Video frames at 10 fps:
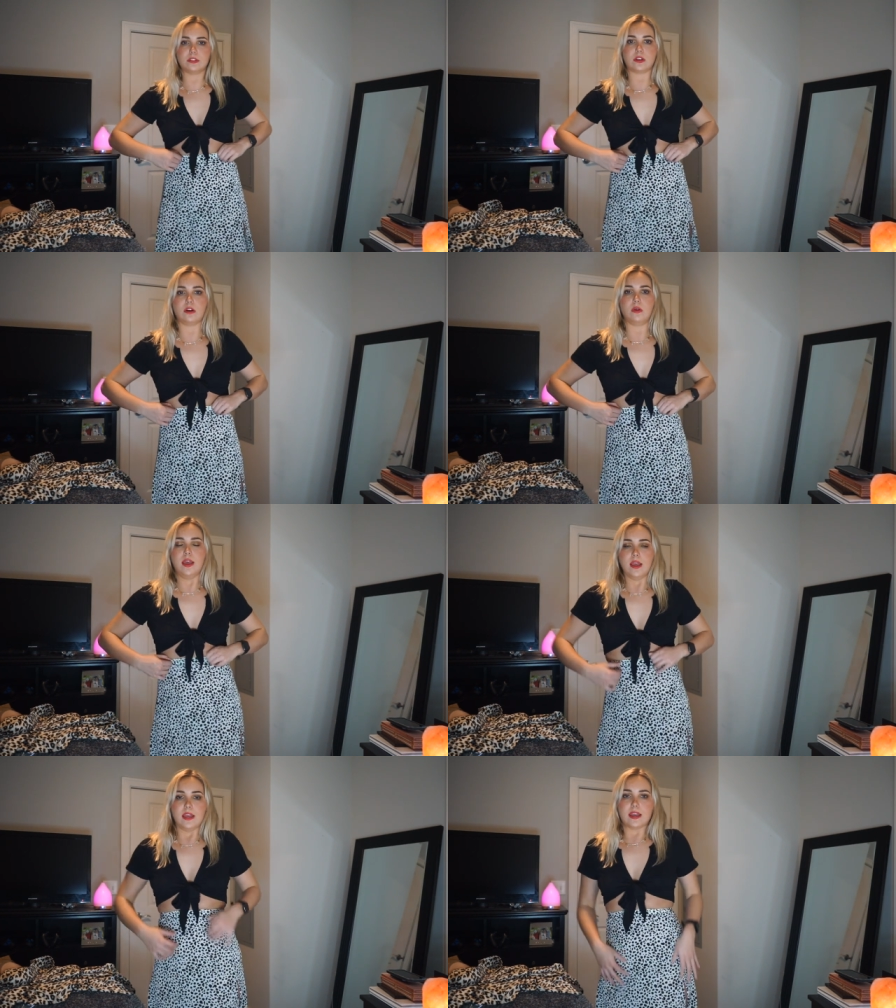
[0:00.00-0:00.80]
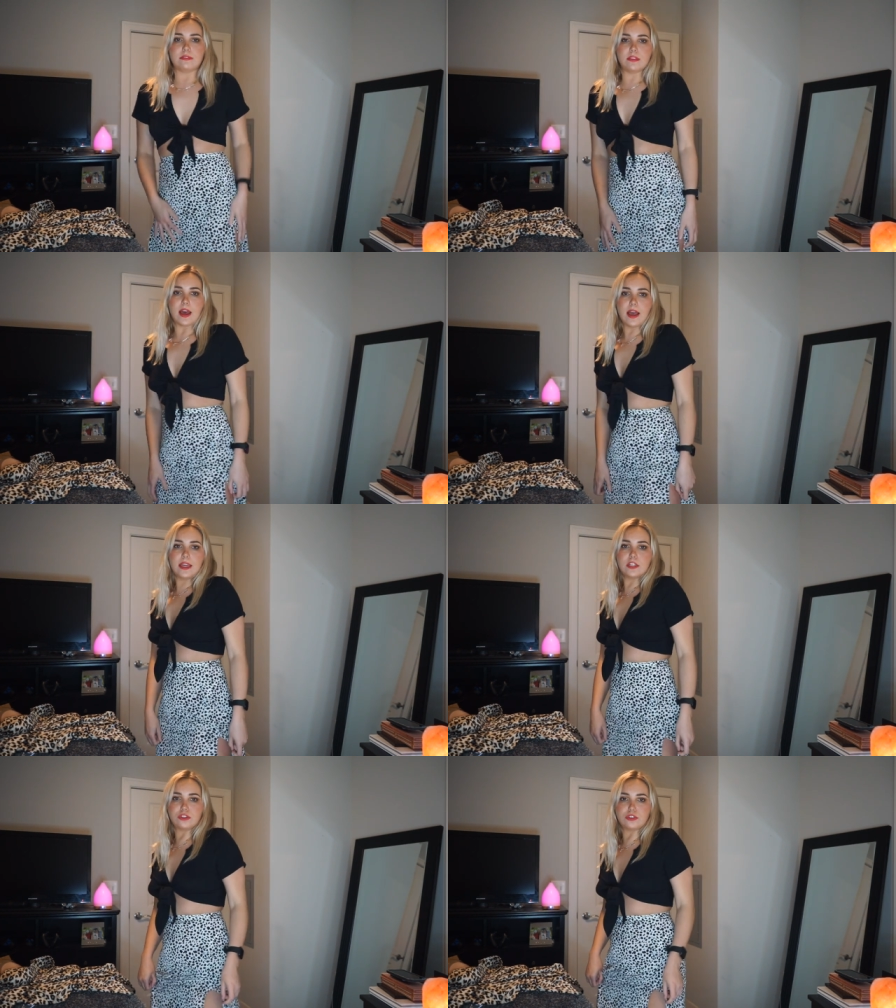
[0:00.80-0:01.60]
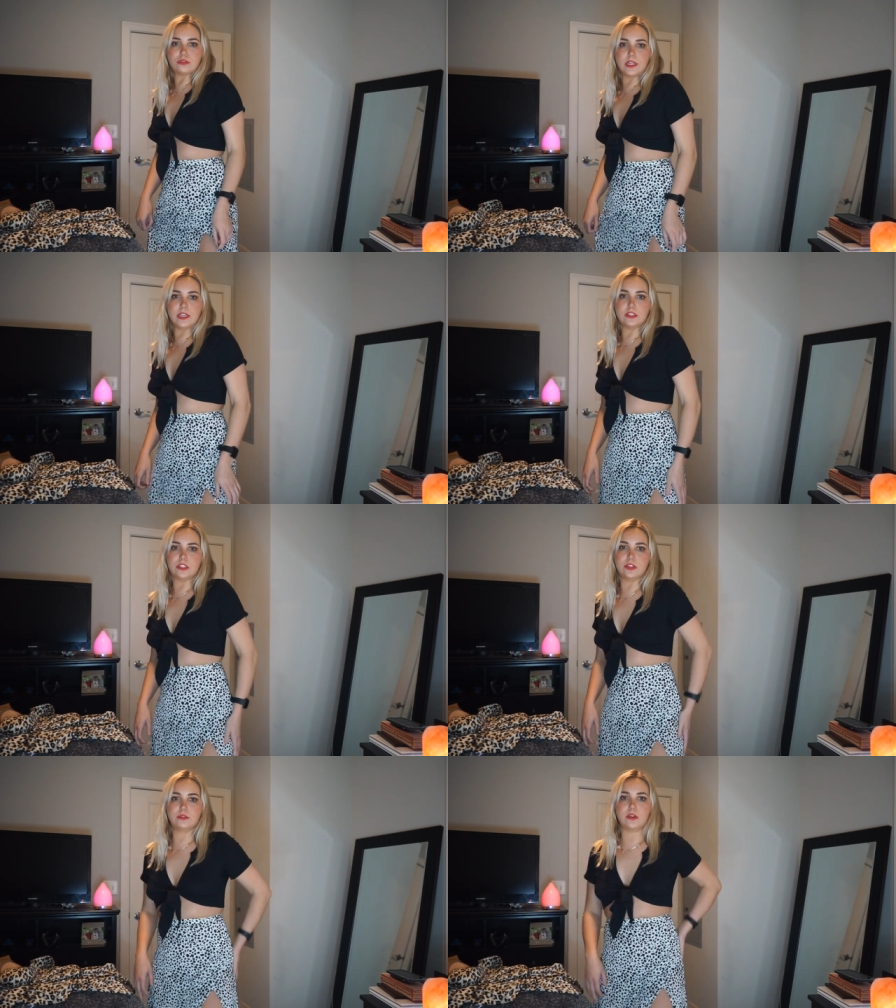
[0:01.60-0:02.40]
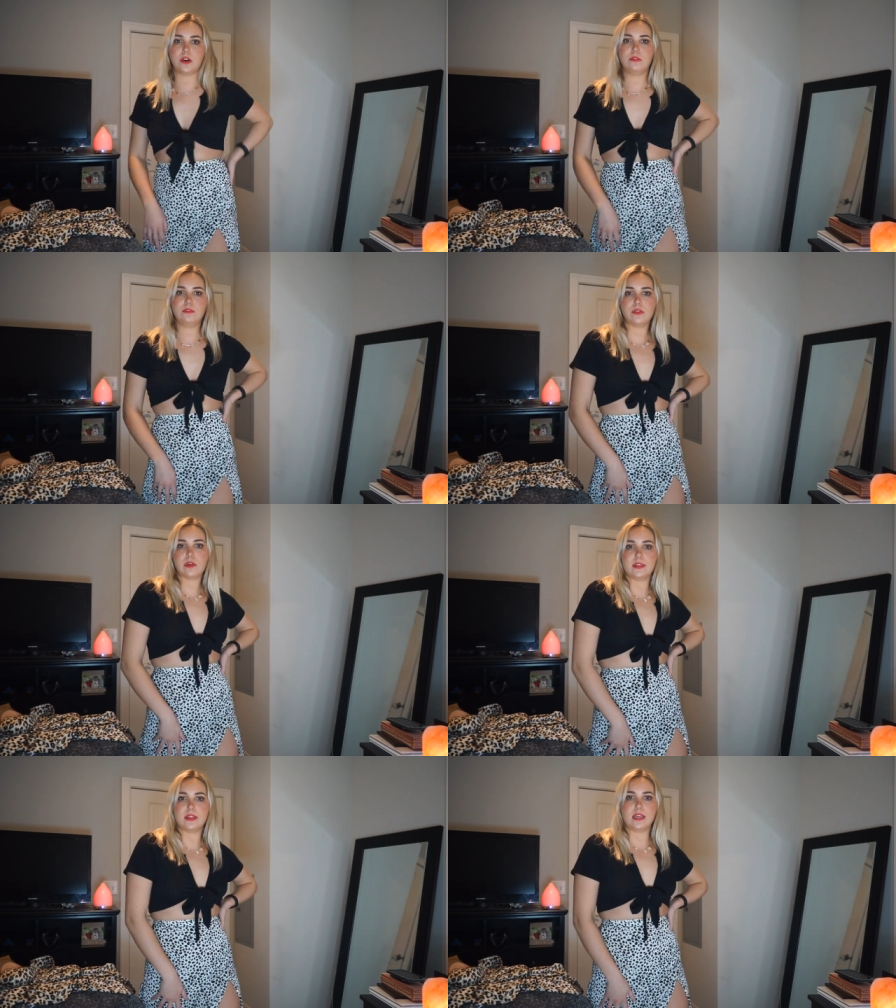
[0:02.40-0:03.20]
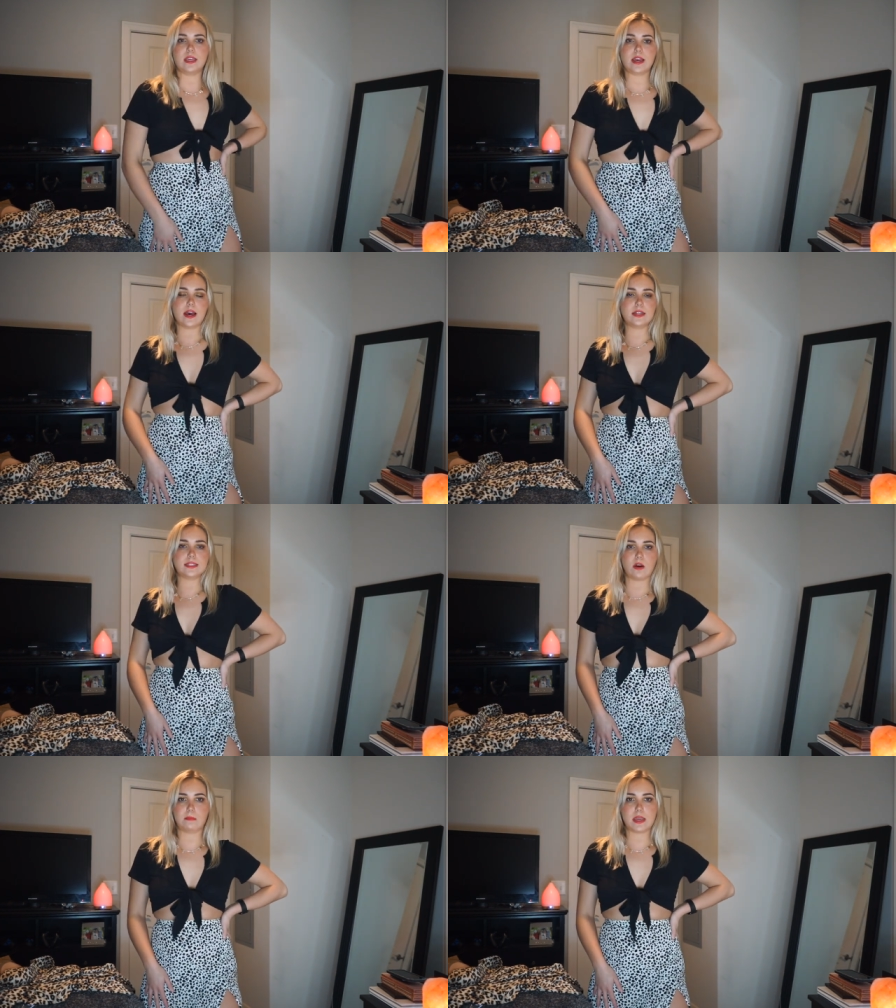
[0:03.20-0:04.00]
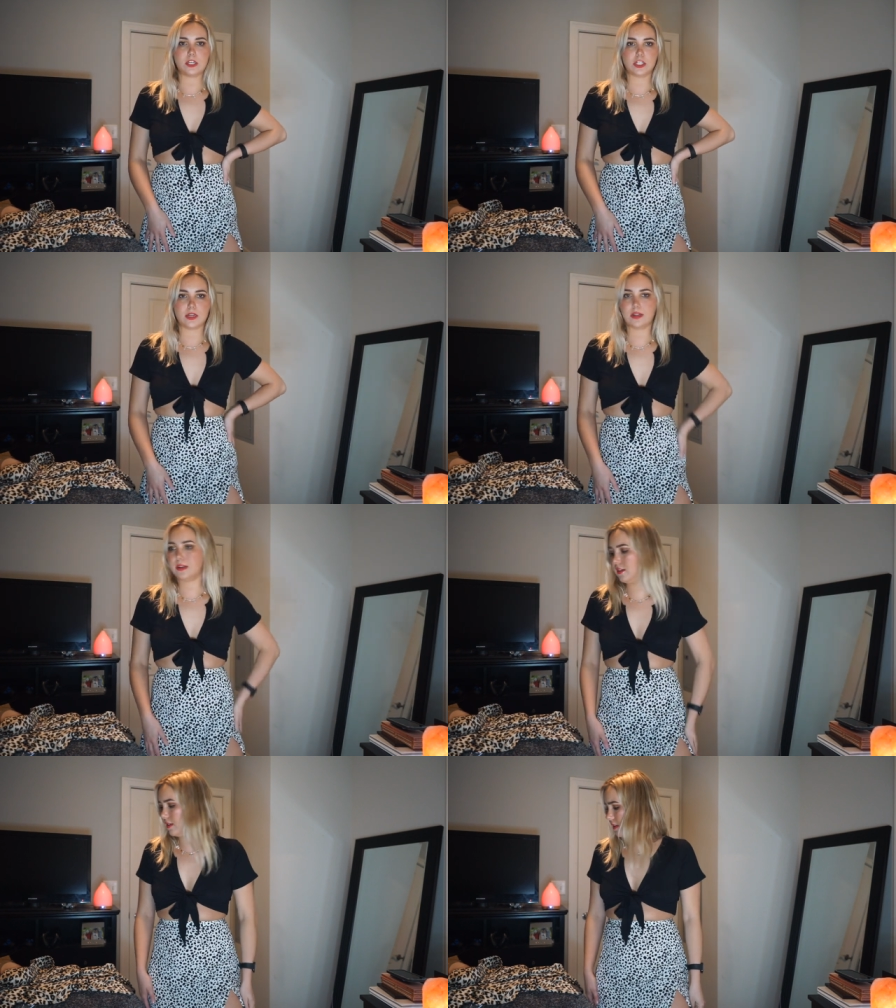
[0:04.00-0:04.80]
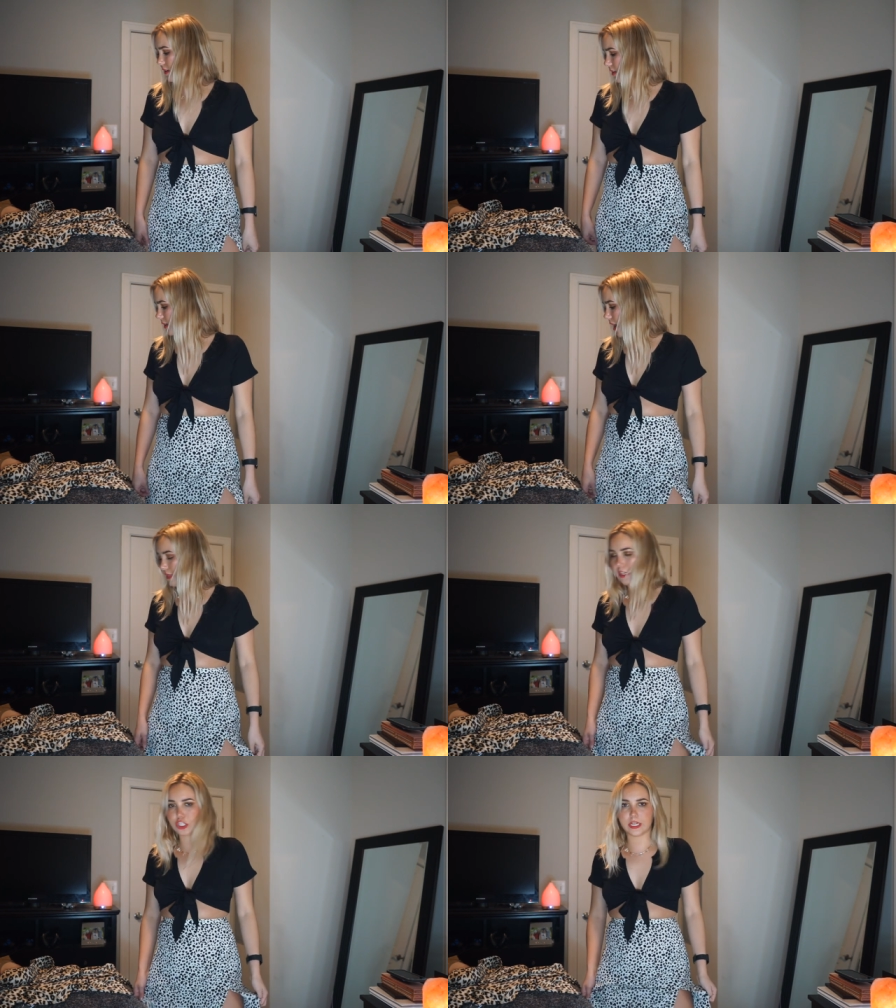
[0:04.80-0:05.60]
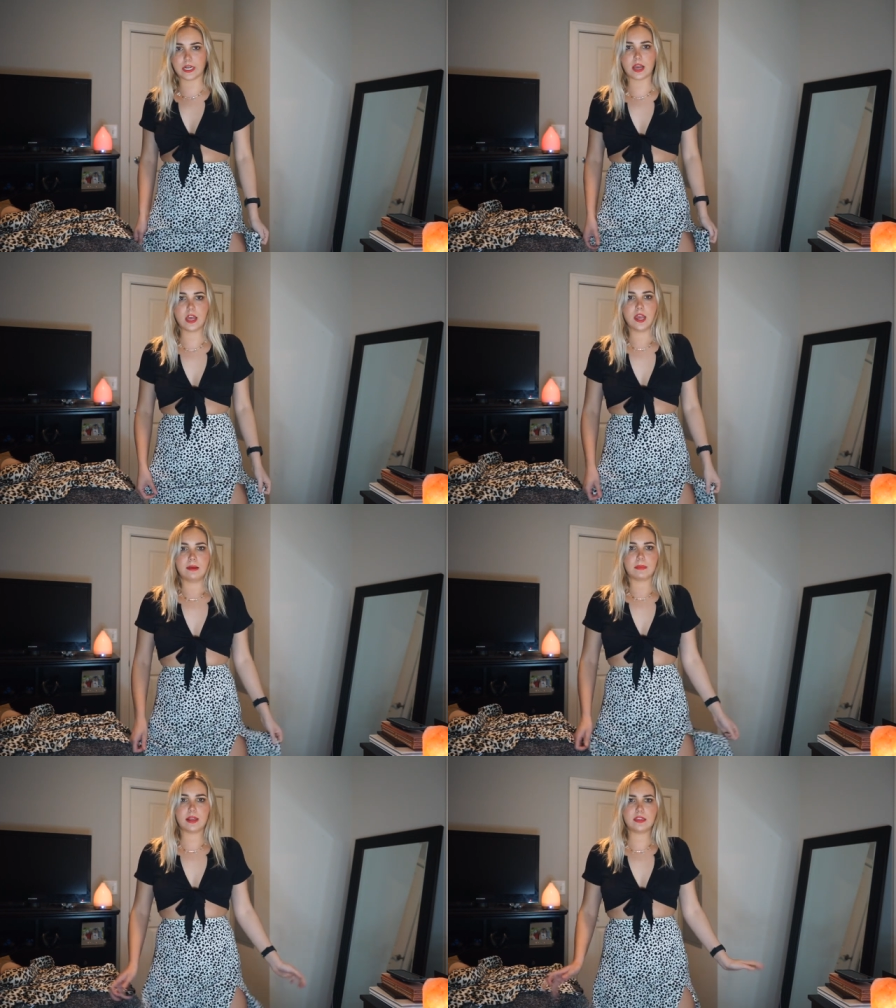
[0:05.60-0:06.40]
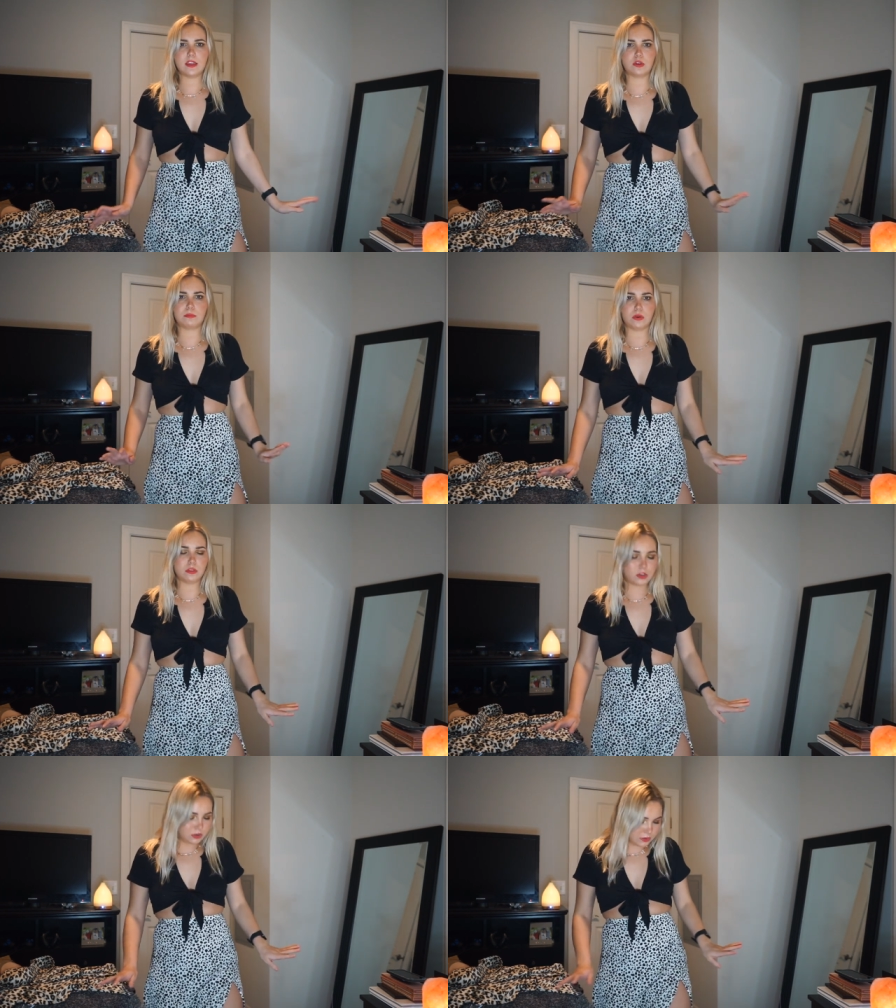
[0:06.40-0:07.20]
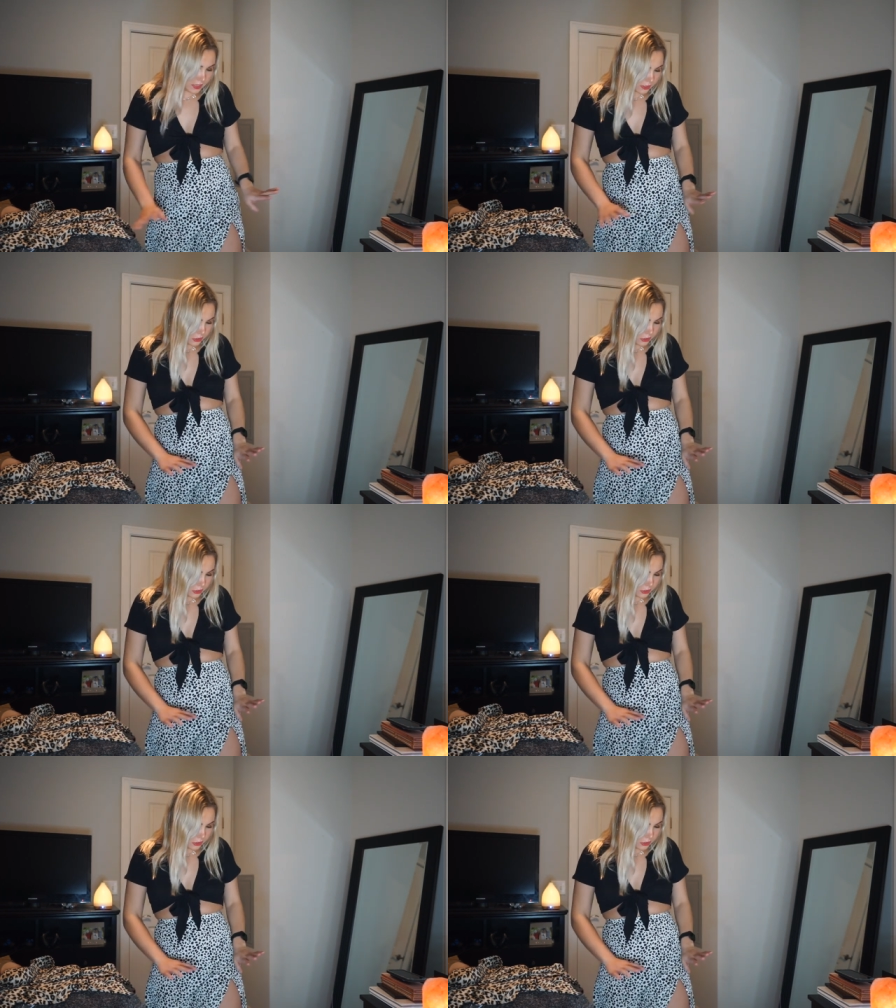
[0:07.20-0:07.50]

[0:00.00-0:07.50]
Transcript: So if that intrigues you, go for the uh, Dalmatian not the cheetah. But I think they're both cute and I,